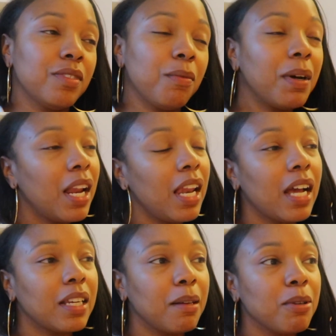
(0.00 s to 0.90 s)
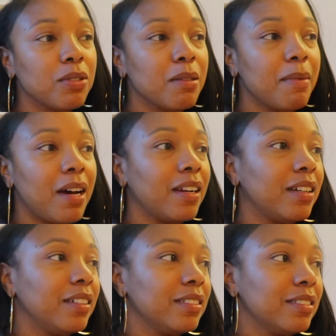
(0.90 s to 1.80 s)
what i like the most about
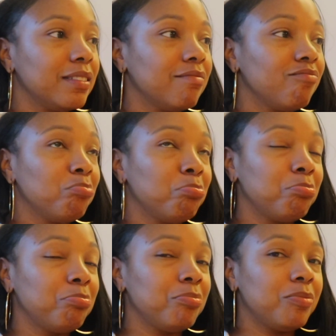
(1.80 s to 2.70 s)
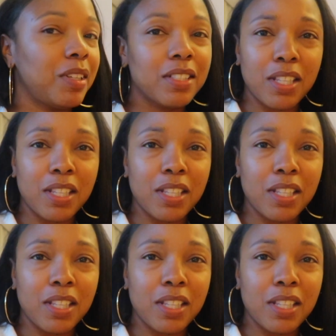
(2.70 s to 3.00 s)
it their